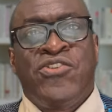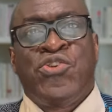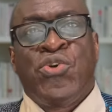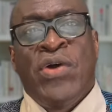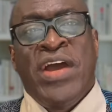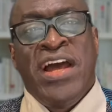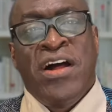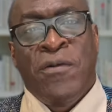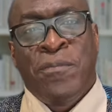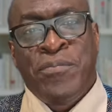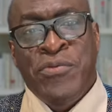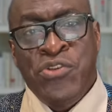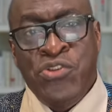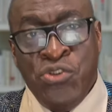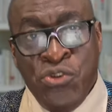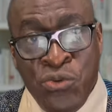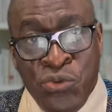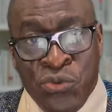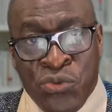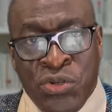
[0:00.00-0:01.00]
to help
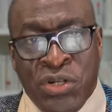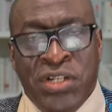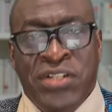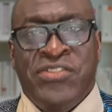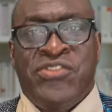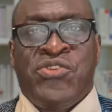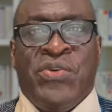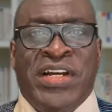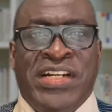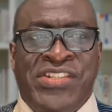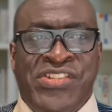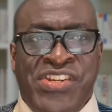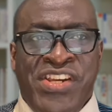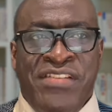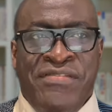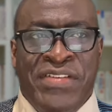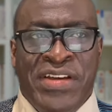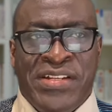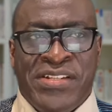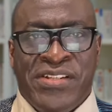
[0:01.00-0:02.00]
you to
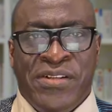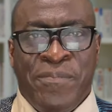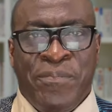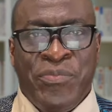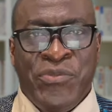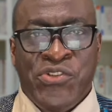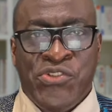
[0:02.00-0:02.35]
achieve it.